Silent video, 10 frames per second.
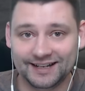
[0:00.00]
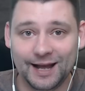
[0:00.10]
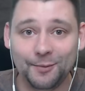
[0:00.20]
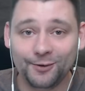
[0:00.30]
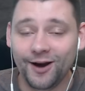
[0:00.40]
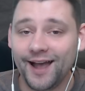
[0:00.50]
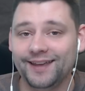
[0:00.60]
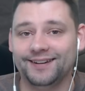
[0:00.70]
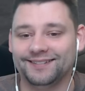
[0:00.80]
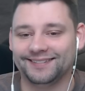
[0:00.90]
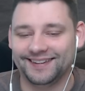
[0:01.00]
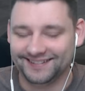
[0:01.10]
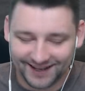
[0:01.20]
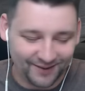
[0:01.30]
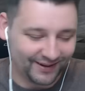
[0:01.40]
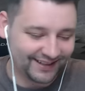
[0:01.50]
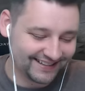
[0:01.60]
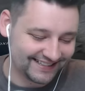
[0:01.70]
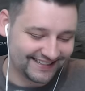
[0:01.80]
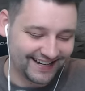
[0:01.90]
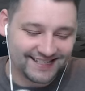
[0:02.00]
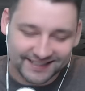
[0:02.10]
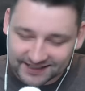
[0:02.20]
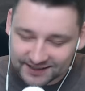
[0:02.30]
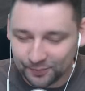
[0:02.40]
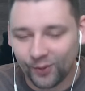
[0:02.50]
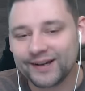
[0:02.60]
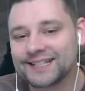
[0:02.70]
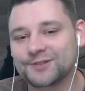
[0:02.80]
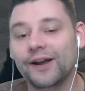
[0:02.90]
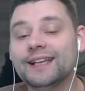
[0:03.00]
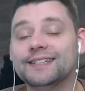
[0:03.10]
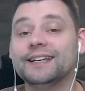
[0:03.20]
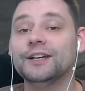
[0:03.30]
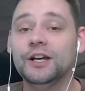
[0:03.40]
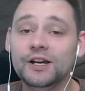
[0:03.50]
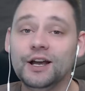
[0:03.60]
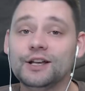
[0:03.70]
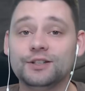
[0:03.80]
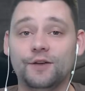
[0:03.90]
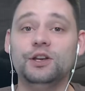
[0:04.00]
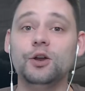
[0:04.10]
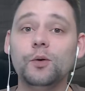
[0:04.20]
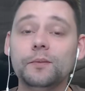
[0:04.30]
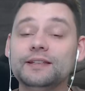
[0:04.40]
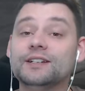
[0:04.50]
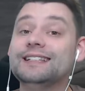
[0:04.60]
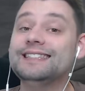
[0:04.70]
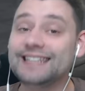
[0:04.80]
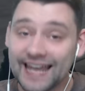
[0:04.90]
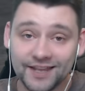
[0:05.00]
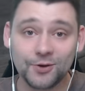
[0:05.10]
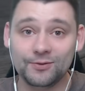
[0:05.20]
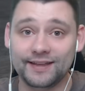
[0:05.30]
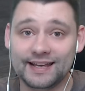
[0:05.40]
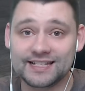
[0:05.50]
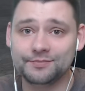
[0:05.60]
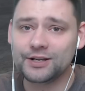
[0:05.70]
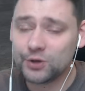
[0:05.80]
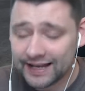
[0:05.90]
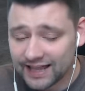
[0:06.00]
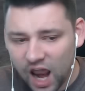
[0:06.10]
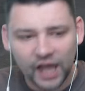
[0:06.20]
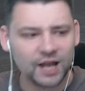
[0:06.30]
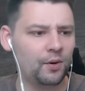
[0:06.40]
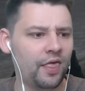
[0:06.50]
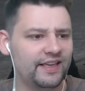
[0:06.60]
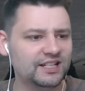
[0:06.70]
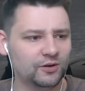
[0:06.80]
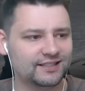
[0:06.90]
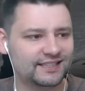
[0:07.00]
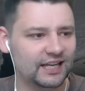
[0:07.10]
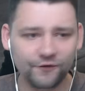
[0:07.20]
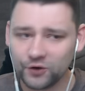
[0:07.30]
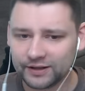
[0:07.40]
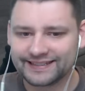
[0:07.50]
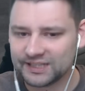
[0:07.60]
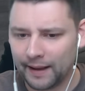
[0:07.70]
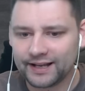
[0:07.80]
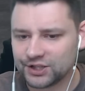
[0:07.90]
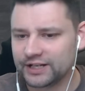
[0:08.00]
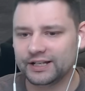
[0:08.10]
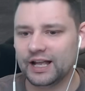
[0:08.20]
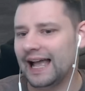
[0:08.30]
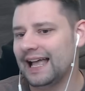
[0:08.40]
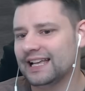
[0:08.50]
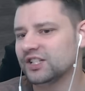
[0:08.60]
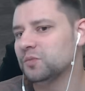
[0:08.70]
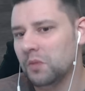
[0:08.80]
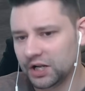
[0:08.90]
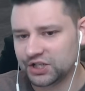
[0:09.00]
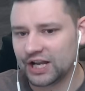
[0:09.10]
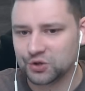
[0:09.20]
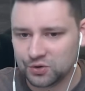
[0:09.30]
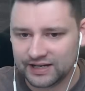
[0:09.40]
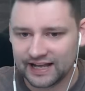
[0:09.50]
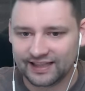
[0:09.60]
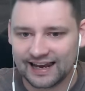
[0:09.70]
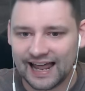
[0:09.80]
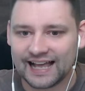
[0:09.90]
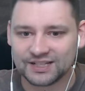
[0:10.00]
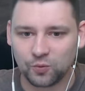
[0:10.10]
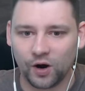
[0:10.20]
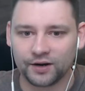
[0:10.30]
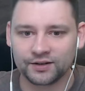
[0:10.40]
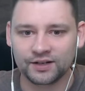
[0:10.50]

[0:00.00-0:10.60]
Am I right? Oh my goodness, guys, the support is crazy. So if you do want me to continue this, make sure you hit the like button on this one. See if you can smash it as much as you did the last one.